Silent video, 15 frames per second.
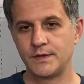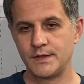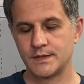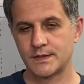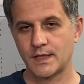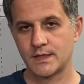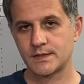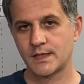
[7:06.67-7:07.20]

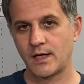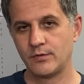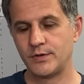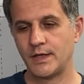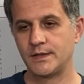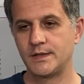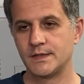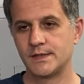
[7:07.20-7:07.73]
discuss how
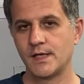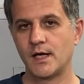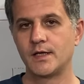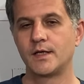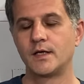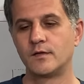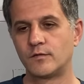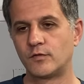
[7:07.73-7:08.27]
that is
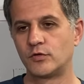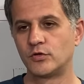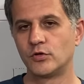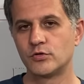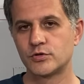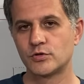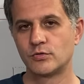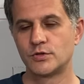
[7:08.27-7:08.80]
done, and for
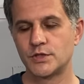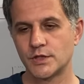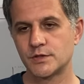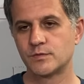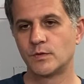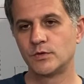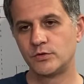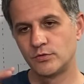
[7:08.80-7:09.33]
those who
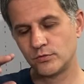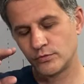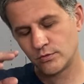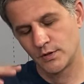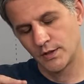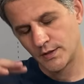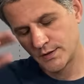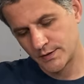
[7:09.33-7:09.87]
just want
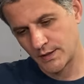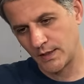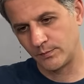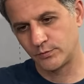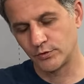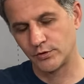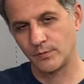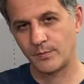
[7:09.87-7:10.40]
to
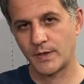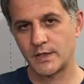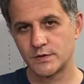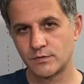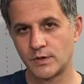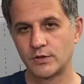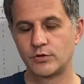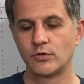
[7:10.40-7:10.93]
skip to the
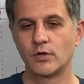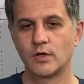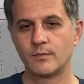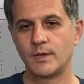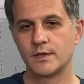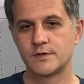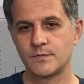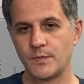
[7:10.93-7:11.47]
parts where I talk
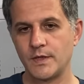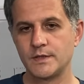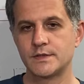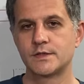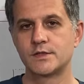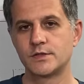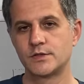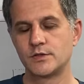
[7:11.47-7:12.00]
about
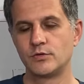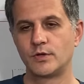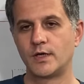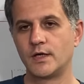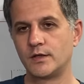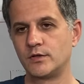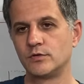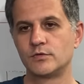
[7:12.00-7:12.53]
spacers, you
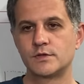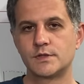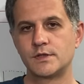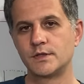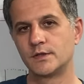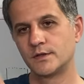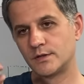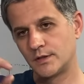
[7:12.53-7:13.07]
can use
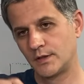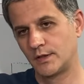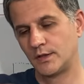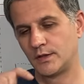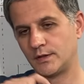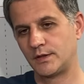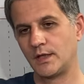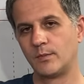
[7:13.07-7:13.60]
the
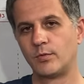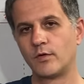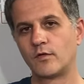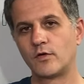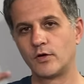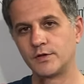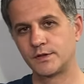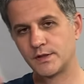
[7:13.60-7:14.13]
table of
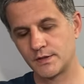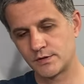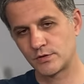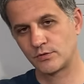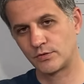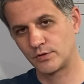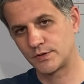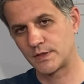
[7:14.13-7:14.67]
contents
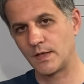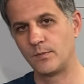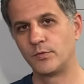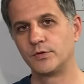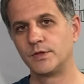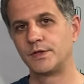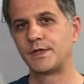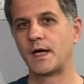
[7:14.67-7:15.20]
or skip
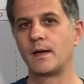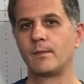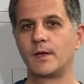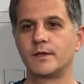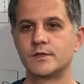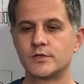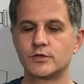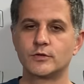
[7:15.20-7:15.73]
on the
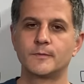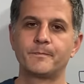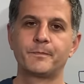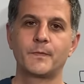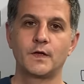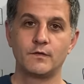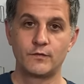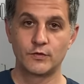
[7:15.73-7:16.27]
timeline. So
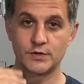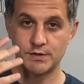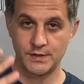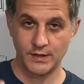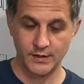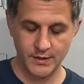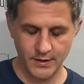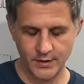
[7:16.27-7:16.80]
if you're
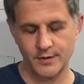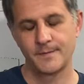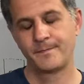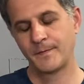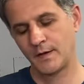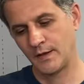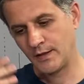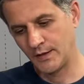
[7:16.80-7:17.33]
still here,
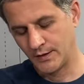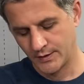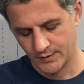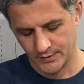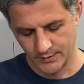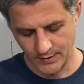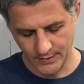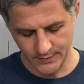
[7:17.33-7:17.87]

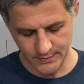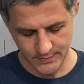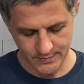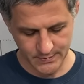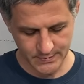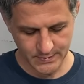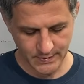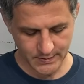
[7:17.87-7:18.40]
let us
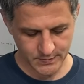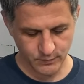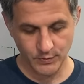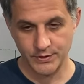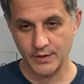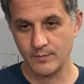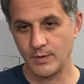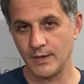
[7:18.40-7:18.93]
discuss
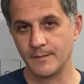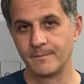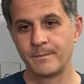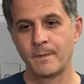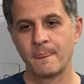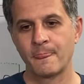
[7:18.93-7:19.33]
what I mean.